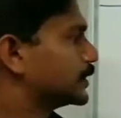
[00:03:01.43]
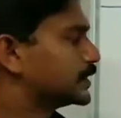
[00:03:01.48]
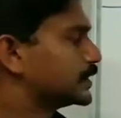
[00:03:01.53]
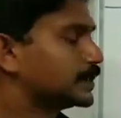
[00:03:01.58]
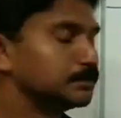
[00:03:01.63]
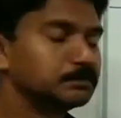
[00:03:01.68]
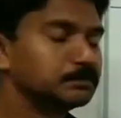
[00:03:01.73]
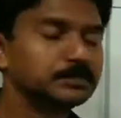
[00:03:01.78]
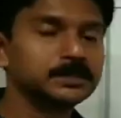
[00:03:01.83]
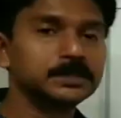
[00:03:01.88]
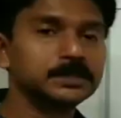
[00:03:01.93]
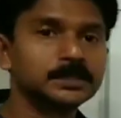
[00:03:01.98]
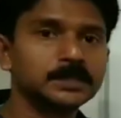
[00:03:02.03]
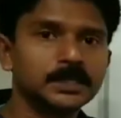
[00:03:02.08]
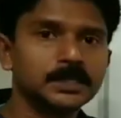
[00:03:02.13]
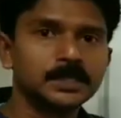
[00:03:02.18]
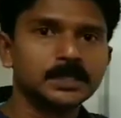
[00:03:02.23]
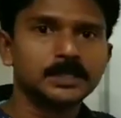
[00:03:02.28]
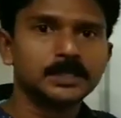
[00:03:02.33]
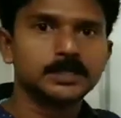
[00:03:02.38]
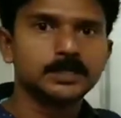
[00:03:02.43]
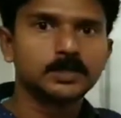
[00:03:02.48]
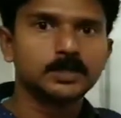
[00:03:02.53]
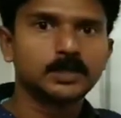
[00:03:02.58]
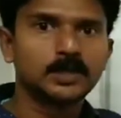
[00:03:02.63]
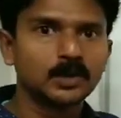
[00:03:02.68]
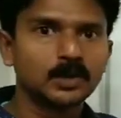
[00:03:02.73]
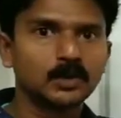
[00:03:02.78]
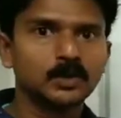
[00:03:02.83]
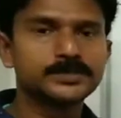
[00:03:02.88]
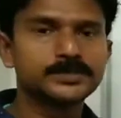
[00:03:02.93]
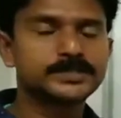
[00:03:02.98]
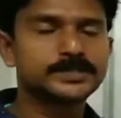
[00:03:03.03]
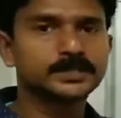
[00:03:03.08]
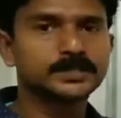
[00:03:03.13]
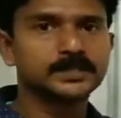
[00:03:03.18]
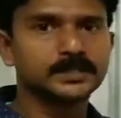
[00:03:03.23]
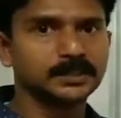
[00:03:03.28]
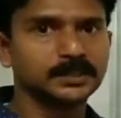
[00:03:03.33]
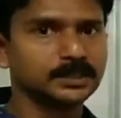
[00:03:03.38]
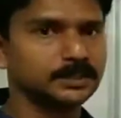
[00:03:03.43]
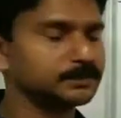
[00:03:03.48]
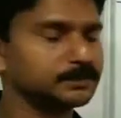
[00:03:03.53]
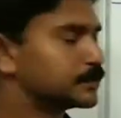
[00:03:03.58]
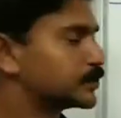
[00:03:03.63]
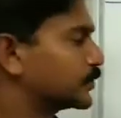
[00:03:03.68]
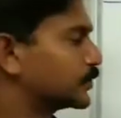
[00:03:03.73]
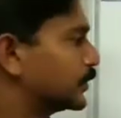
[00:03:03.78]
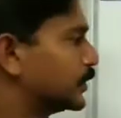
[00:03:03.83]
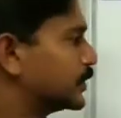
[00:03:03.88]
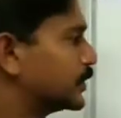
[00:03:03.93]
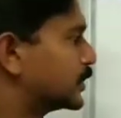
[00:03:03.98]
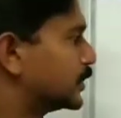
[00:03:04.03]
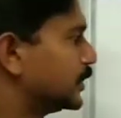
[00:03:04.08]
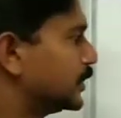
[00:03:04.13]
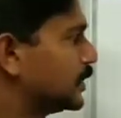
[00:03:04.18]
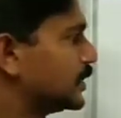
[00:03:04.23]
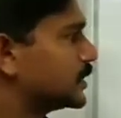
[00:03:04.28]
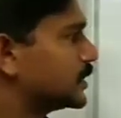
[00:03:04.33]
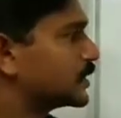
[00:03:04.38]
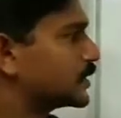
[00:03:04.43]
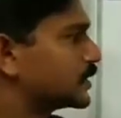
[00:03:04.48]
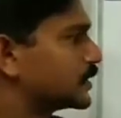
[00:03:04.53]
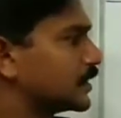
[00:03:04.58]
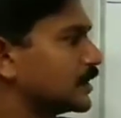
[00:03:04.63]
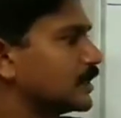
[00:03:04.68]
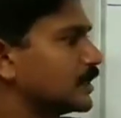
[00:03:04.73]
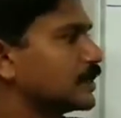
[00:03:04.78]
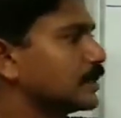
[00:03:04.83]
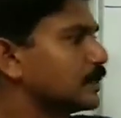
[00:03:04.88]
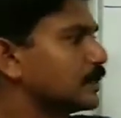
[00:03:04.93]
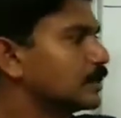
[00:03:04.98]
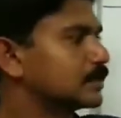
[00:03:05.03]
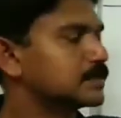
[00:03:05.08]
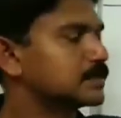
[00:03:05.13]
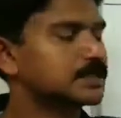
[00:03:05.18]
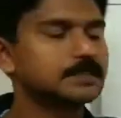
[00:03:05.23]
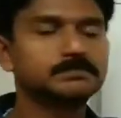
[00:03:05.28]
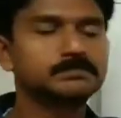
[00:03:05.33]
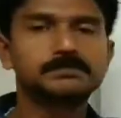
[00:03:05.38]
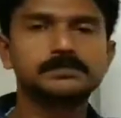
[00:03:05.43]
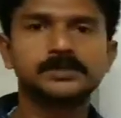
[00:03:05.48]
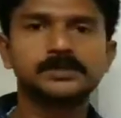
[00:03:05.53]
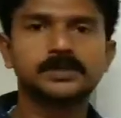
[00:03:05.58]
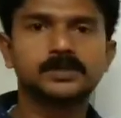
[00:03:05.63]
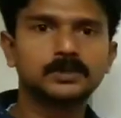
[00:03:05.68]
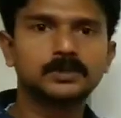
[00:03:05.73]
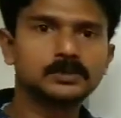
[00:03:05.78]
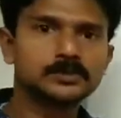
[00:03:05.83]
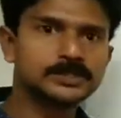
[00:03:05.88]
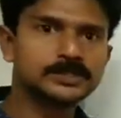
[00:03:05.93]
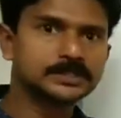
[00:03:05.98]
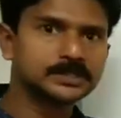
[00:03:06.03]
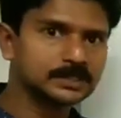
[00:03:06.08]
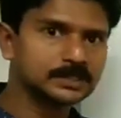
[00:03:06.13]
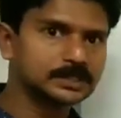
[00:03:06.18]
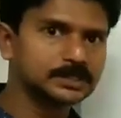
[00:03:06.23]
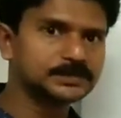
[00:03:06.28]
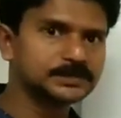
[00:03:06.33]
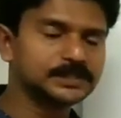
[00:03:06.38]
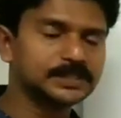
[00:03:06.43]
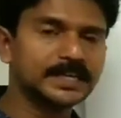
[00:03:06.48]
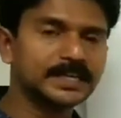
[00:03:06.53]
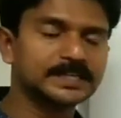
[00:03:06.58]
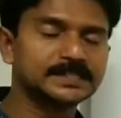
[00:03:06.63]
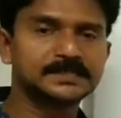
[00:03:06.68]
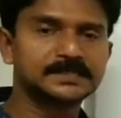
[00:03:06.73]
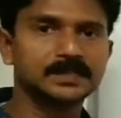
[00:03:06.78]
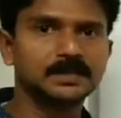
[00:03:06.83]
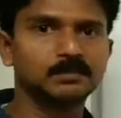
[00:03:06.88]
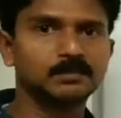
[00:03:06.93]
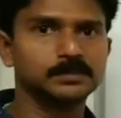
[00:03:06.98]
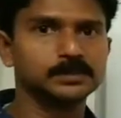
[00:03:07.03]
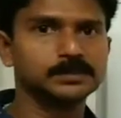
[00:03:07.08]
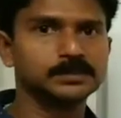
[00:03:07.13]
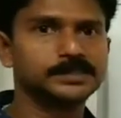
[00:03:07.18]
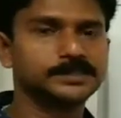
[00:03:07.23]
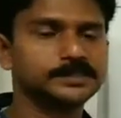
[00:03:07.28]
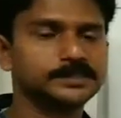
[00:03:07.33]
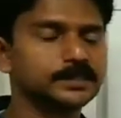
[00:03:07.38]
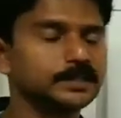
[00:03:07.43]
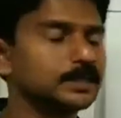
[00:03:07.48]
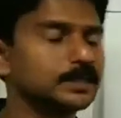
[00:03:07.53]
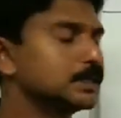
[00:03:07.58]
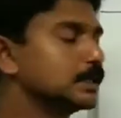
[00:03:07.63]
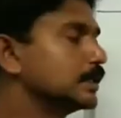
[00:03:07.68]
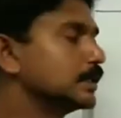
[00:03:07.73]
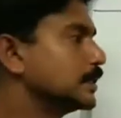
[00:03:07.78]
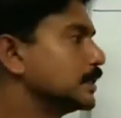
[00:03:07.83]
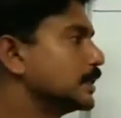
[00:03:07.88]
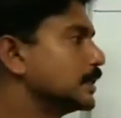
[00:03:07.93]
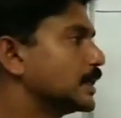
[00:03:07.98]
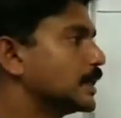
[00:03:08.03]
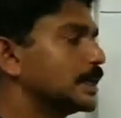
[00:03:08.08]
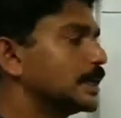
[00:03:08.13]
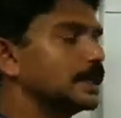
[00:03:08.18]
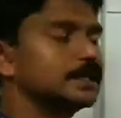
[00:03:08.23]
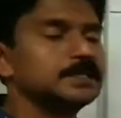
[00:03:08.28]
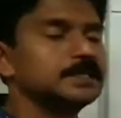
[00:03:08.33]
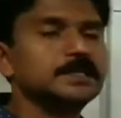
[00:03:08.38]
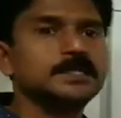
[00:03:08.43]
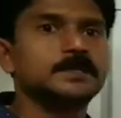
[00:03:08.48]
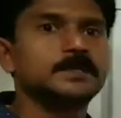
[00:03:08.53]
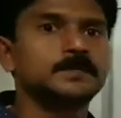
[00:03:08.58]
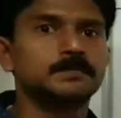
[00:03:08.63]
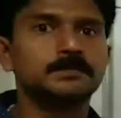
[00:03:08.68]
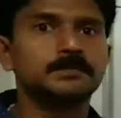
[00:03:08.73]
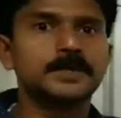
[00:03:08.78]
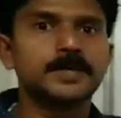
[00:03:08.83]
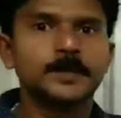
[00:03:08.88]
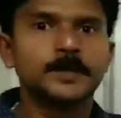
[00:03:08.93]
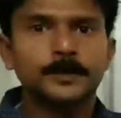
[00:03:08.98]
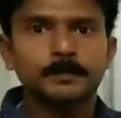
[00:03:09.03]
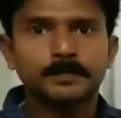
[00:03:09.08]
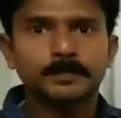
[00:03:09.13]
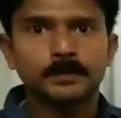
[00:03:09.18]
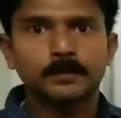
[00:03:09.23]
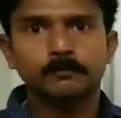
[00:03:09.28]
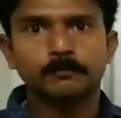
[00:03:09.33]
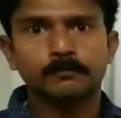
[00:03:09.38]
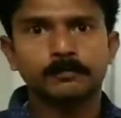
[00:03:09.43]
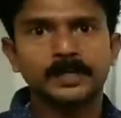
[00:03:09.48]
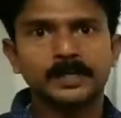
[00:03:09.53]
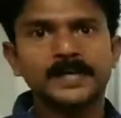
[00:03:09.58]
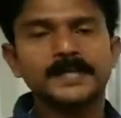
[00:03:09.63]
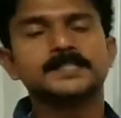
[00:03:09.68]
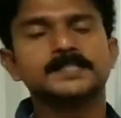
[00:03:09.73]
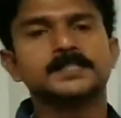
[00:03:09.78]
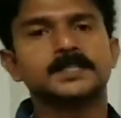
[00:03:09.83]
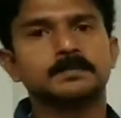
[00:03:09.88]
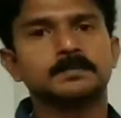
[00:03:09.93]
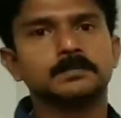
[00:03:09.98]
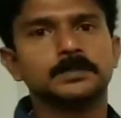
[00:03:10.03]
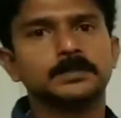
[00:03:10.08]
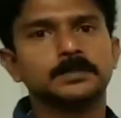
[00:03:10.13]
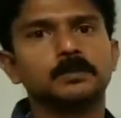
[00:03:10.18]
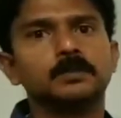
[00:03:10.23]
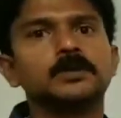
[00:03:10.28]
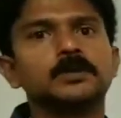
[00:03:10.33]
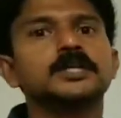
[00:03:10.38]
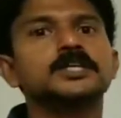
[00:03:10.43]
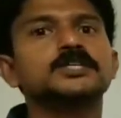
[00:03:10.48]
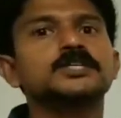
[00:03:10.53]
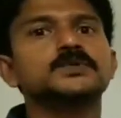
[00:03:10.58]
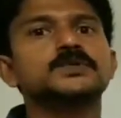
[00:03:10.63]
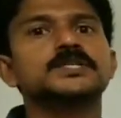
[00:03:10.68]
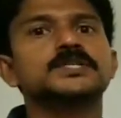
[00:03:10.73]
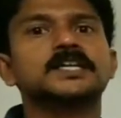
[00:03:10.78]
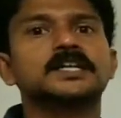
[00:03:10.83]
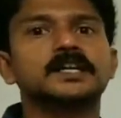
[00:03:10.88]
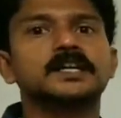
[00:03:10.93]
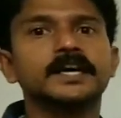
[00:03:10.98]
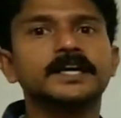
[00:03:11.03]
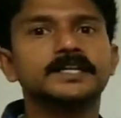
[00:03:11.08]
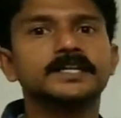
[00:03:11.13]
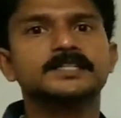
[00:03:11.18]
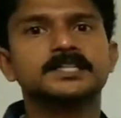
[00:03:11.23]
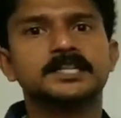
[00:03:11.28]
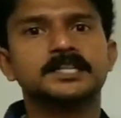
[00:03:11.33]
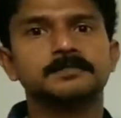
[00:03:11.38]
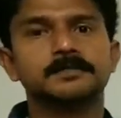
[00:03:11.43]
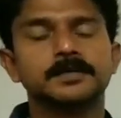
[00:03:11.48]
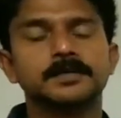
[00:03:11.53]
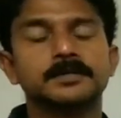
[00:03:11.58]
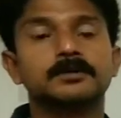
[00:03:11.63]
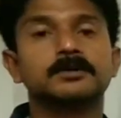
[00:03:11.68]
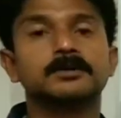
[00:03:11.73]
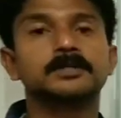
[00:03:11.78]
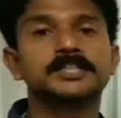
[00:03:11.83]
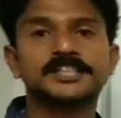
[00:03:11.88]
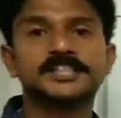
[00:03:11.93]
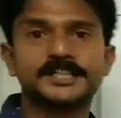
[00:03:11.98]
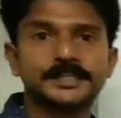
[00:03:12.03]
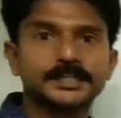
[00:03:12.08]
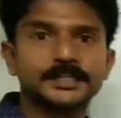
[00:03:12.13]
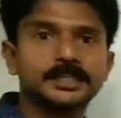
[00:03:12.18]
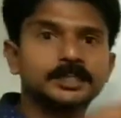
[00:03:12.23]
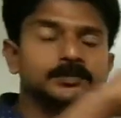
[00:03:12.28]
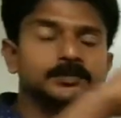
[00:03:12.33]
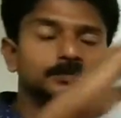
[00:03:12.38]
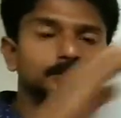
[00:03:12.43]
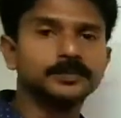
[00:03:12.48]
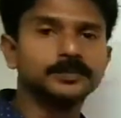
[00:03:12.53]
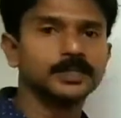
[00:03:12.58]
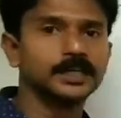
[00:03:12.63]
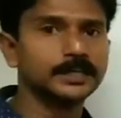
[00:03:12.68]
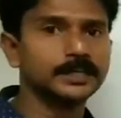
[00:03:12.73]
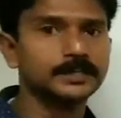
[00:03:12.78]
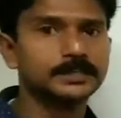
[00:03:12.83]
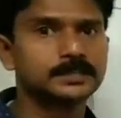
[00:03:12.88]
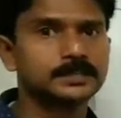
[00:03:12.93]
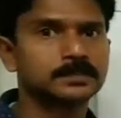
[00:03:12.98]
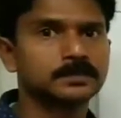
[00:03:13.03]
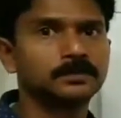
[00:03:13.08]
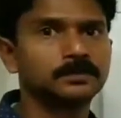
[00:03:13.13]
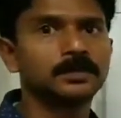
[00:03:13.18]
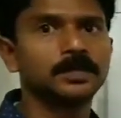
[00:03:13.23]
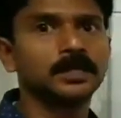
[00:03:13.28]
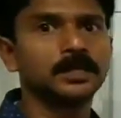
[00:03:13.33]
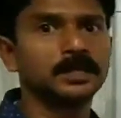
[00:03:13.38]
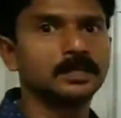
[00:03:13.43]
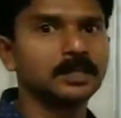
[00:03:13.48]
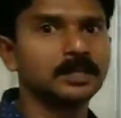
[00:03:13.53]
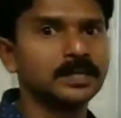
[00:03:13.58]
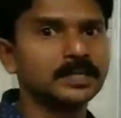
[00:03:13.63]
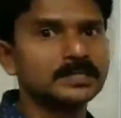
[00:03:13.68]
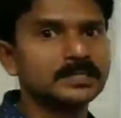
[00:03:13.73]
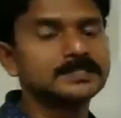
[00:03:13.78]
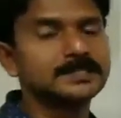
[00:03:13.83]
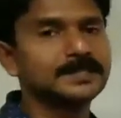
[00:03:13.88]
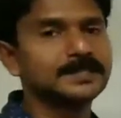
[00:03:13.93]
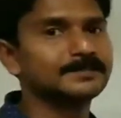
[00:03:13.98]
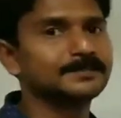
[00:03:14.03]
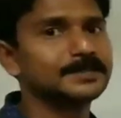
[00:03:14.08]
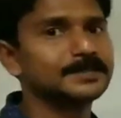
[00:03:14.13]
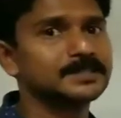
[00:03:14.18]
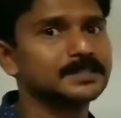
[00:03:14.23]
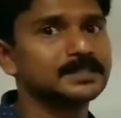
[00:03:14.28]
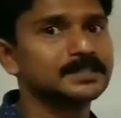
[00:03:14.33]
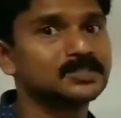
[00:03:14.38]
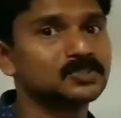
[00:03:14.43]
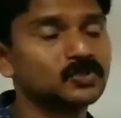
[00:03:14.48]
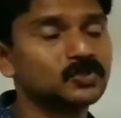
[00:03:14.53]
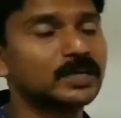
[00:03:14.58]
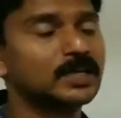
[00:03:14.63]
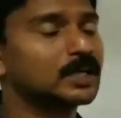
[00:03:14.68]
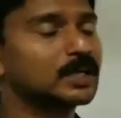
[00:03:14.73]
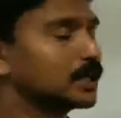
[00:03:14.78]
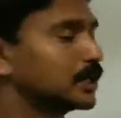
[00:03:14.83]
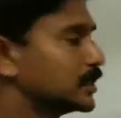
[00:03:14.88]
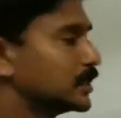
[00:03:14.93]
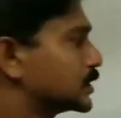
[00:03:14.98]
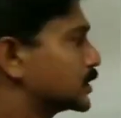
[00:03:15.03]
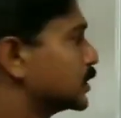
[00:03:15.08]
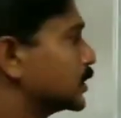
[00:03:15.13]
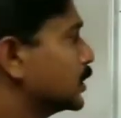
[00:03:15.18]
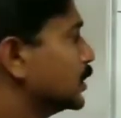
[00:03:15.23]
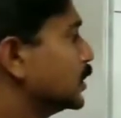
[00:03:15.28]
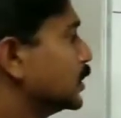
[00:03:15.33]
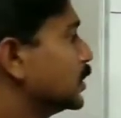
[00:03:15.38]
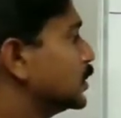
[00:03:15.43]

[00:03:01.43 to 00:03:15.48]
is a simple closed curve. So these three are simple closed curves examples, and it made up of line segment, only using line segment, not curved lines. Okay, line segments, straight lines,